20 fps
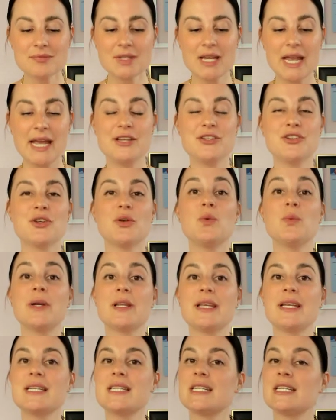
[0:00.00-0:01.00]
and you're
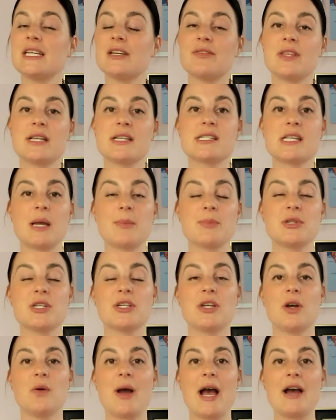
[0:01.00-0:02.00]
willing to give things up to
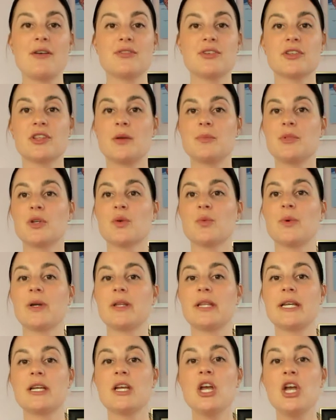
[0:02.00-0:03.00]
go after them. You're
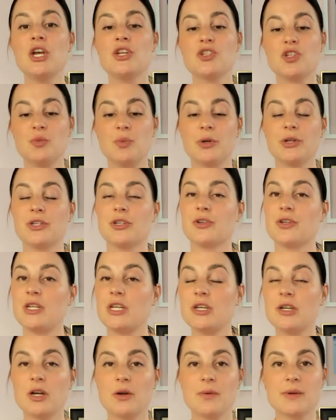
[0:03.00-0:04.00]
willing to put your
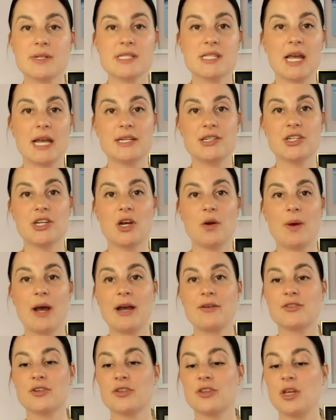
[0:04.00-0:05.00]
ego aside to go
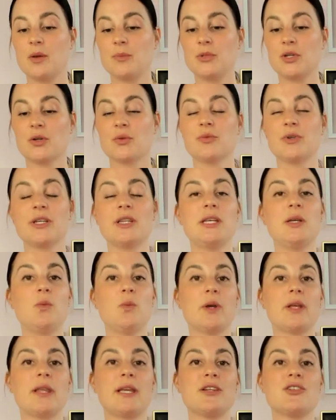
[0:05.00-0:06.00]
after them. You're really
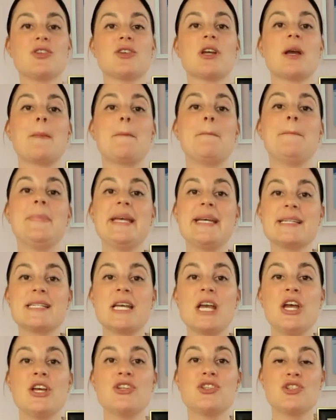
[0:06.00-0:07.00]
willing to commit
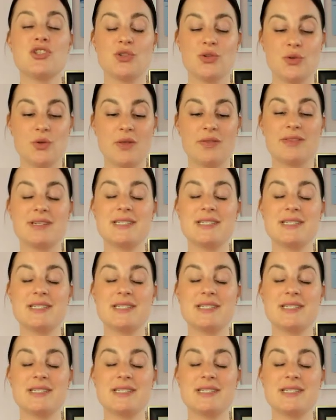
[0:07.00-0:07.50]
to the